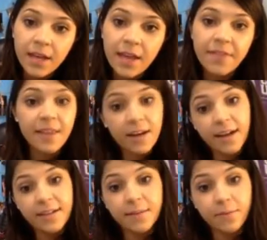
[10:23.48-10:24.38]
and then
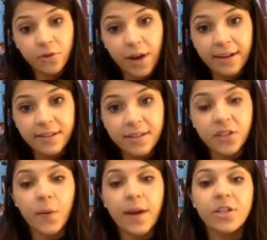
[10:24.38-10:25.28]
I subtract.
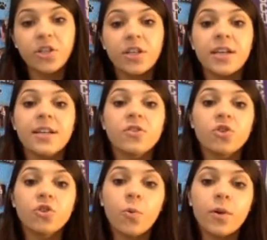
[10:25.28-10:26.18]
So I should get
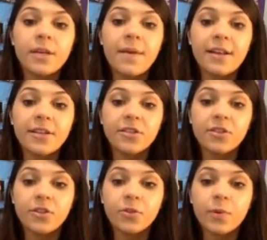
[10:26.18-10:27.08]
20 minus
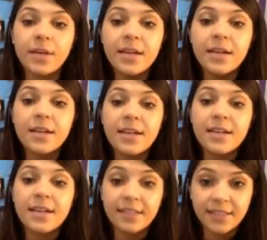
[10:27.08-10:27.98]
3
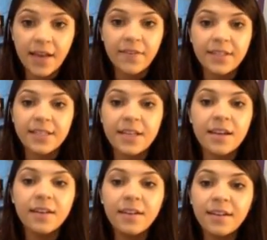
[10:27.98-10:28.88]
is
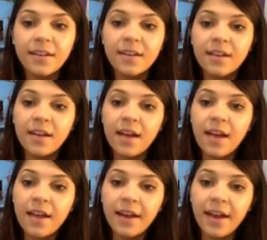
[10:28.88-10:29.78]
17,
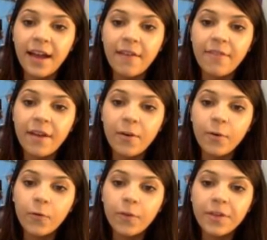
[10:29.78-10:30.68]
and I have that
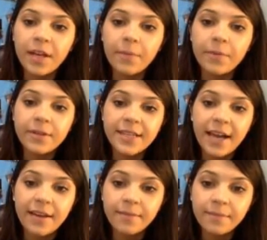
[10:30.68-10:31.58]
over the number
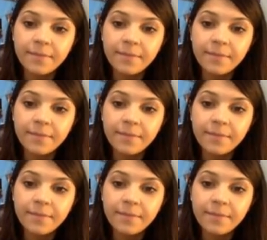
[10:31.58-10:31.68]
10.